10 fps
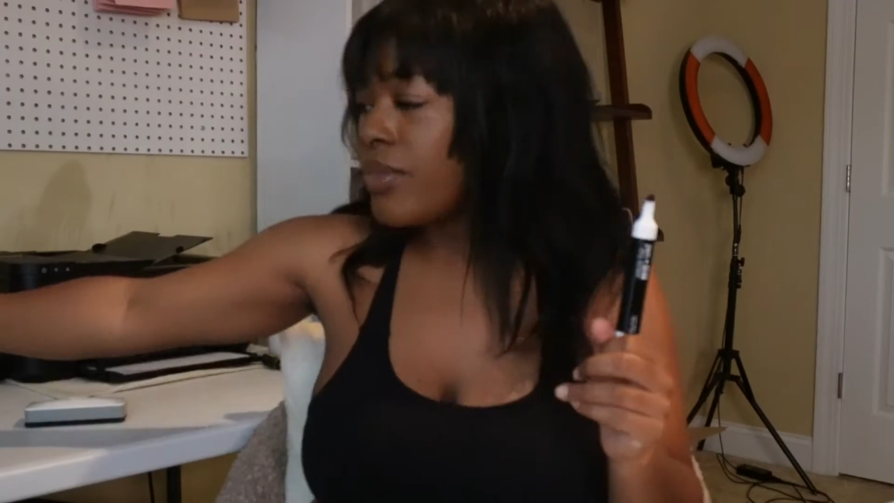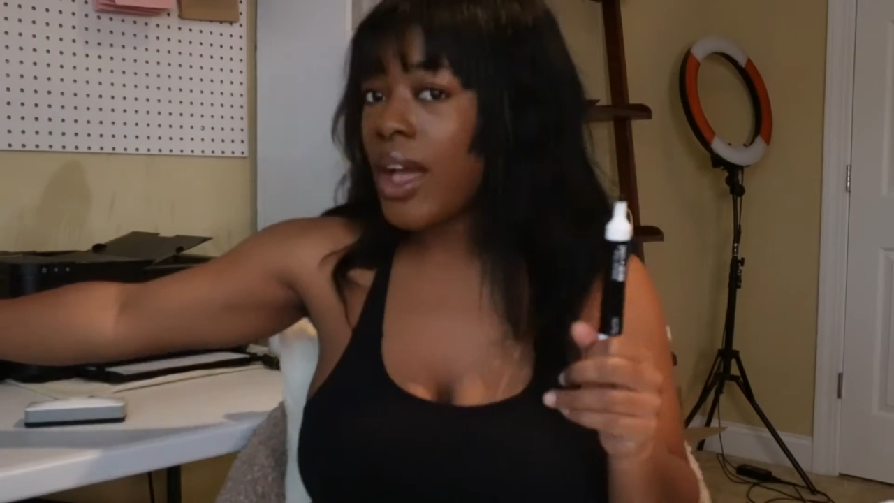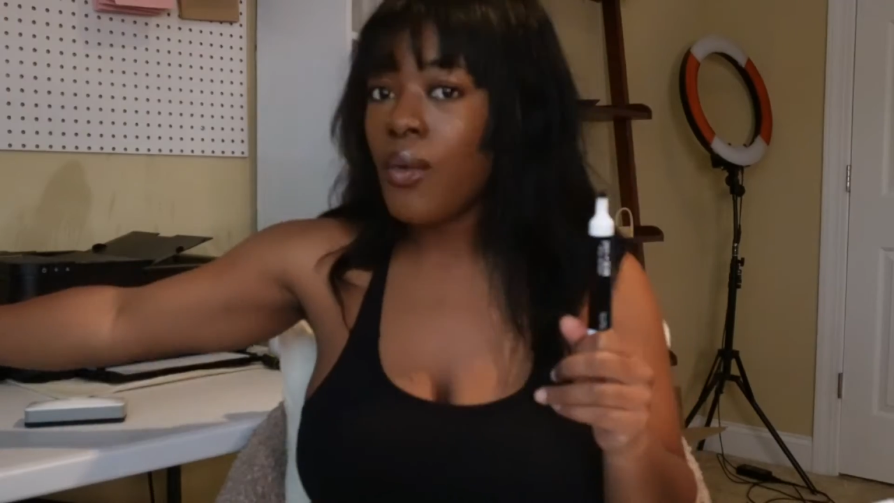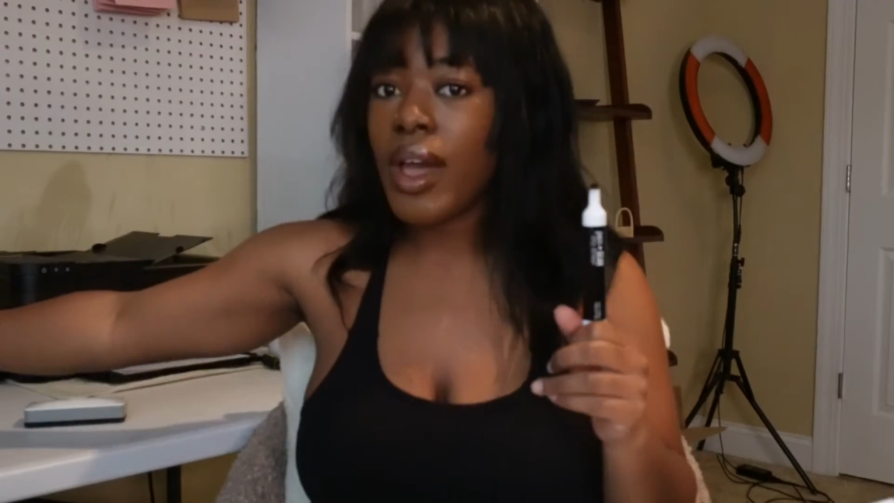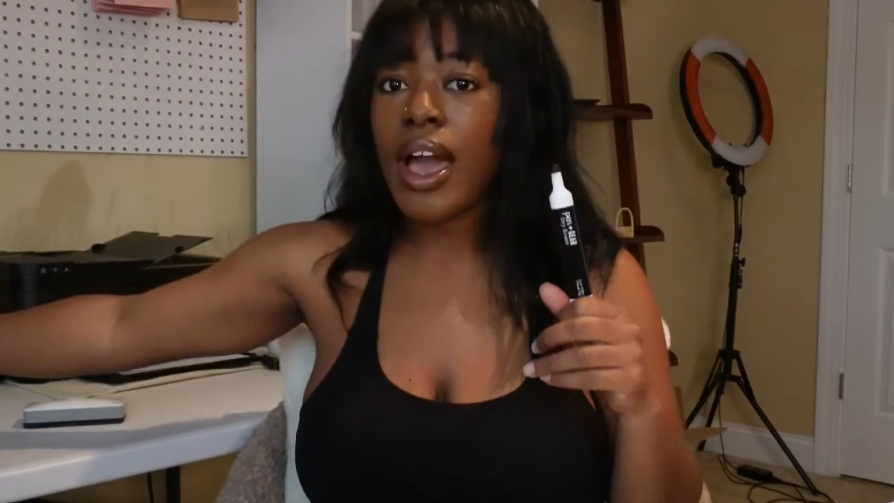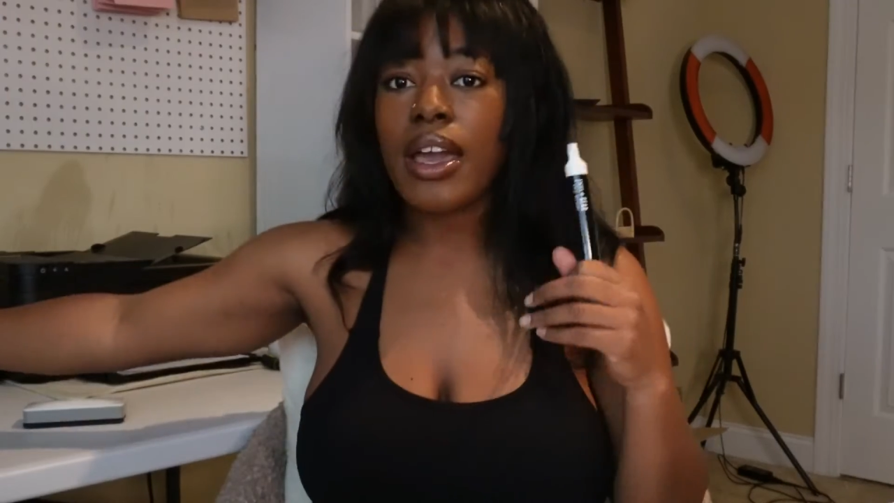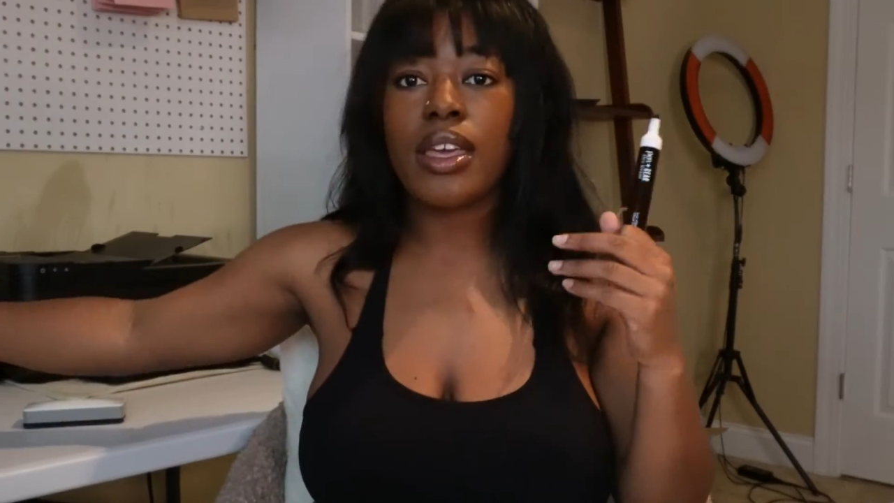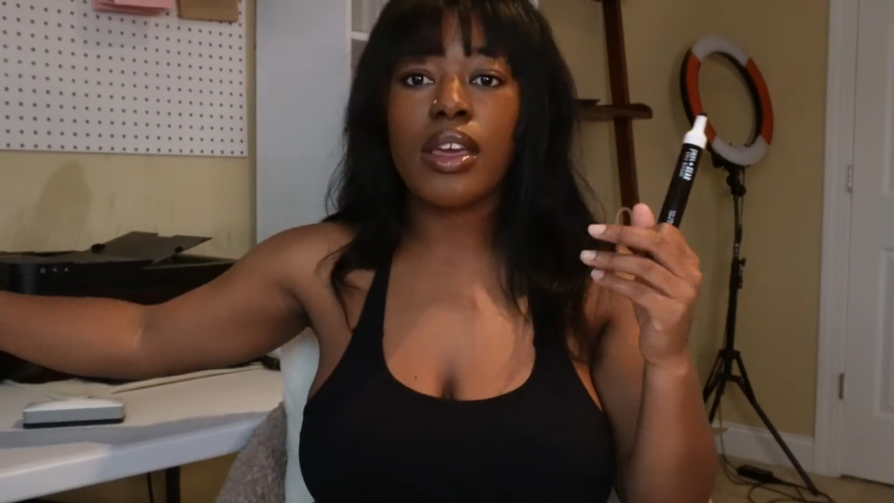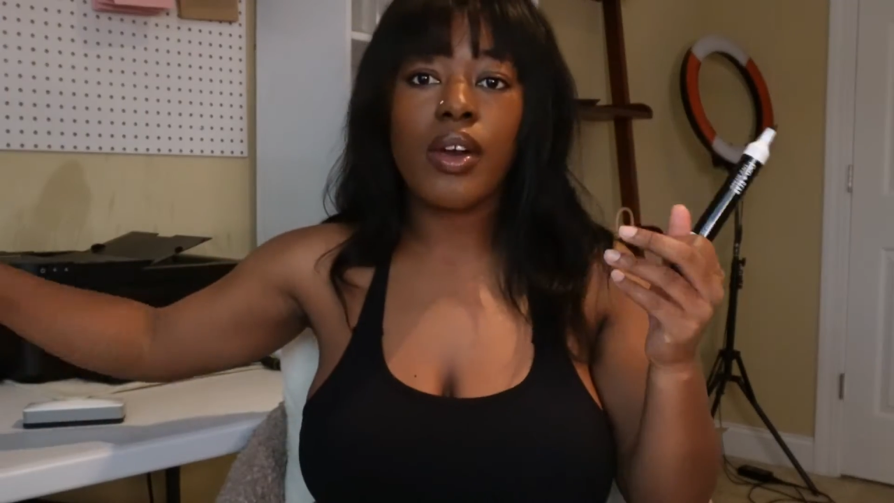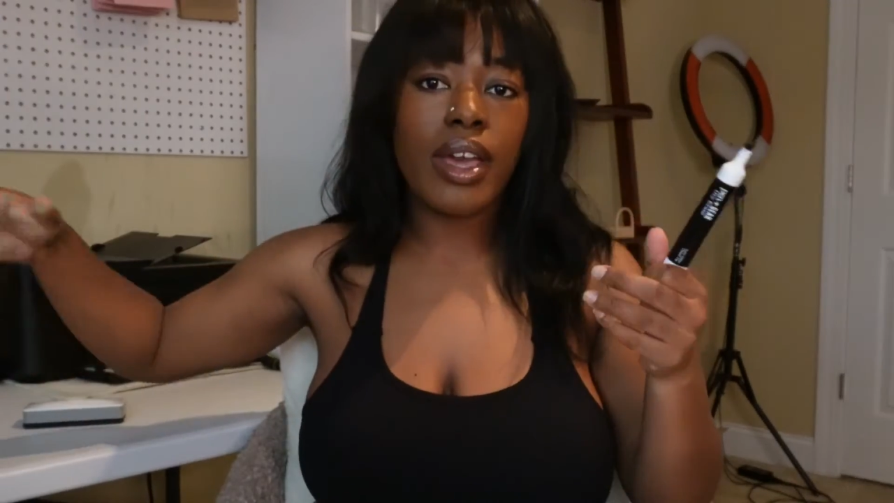That way I
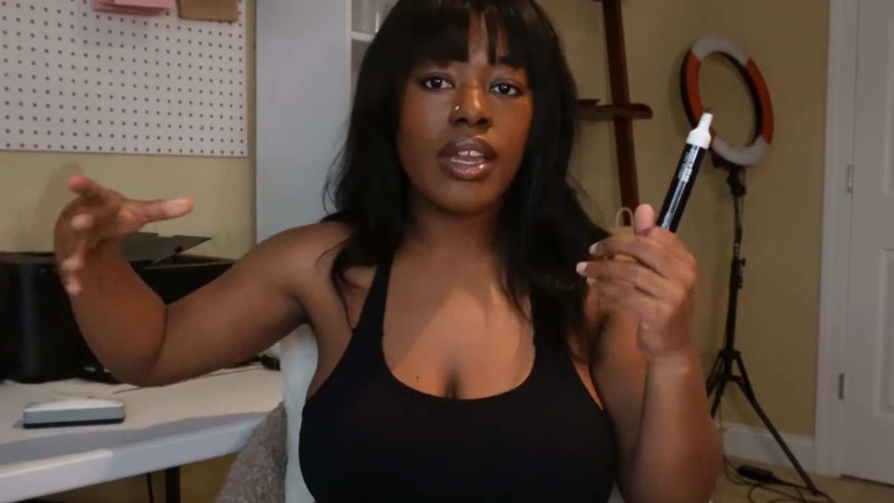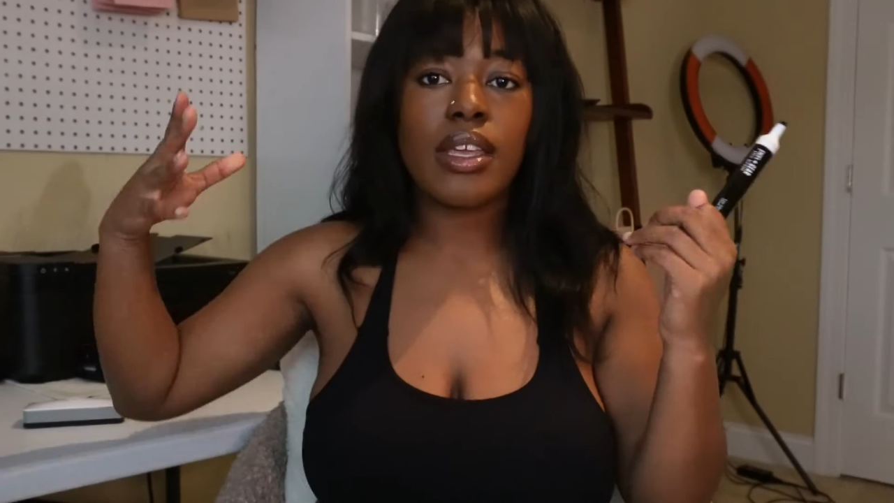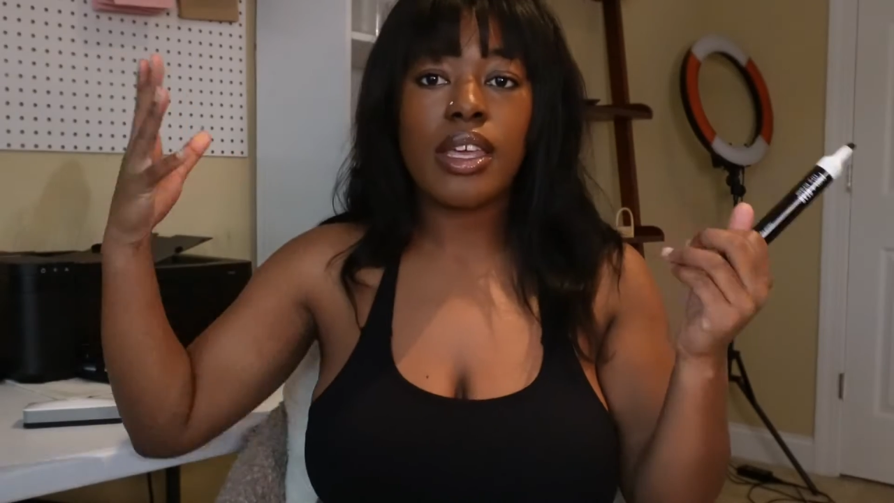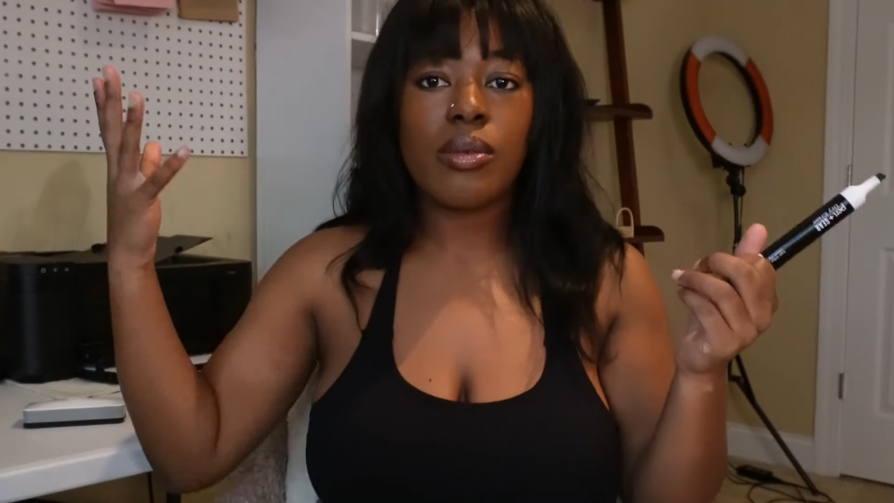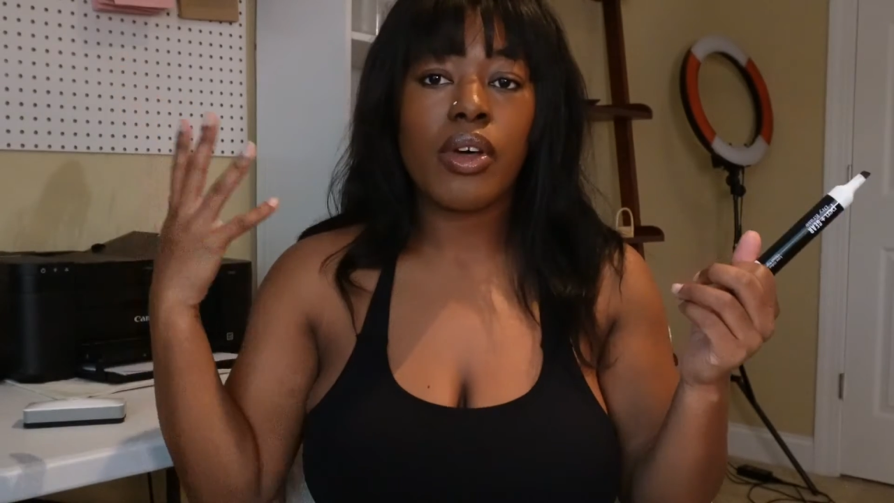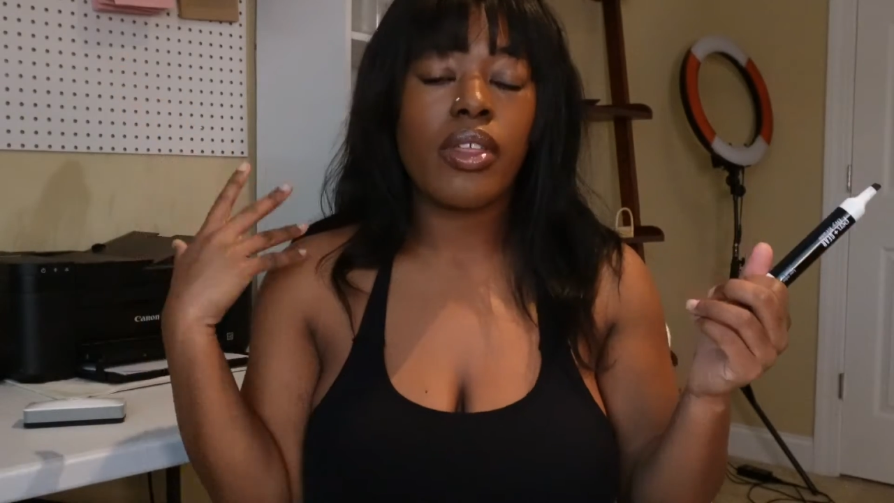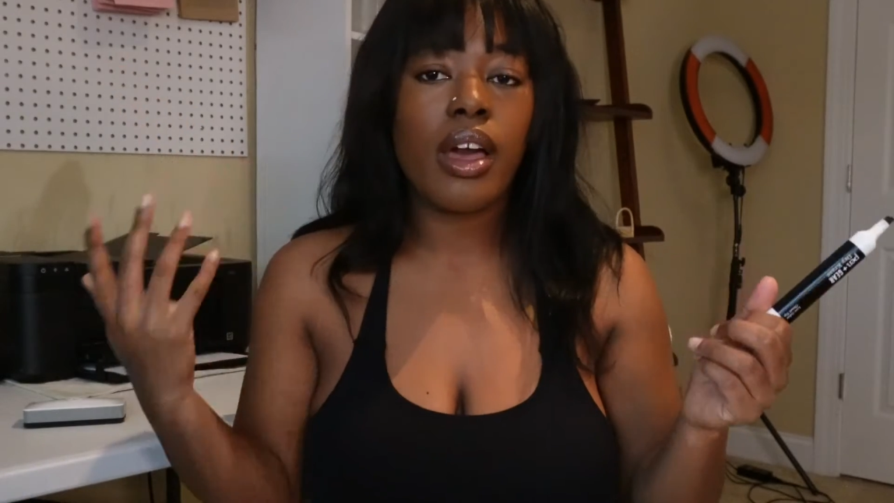can go ahead and email